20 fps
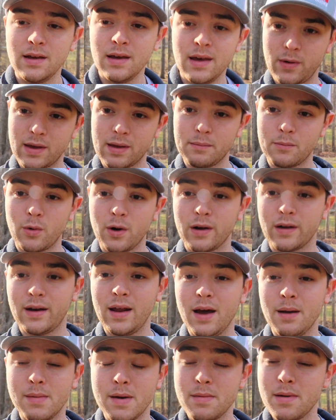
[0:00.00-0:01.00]
If we can work it
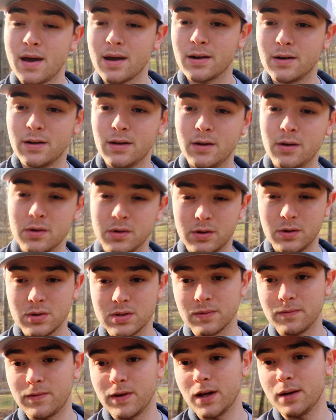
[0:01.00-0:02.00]
out, maybe I can do
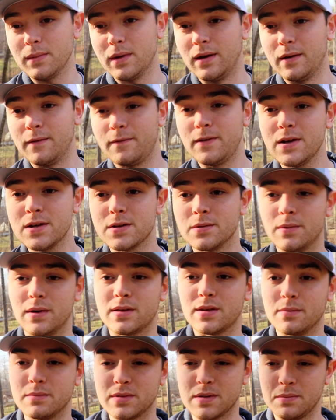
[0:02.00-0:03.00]
some filming and fishing with
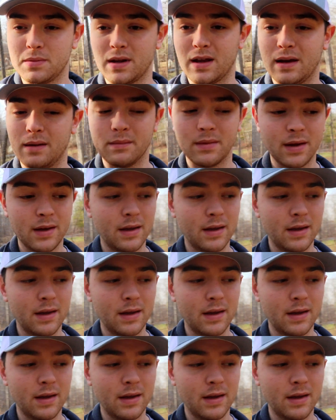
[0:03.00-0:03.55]
them sometime.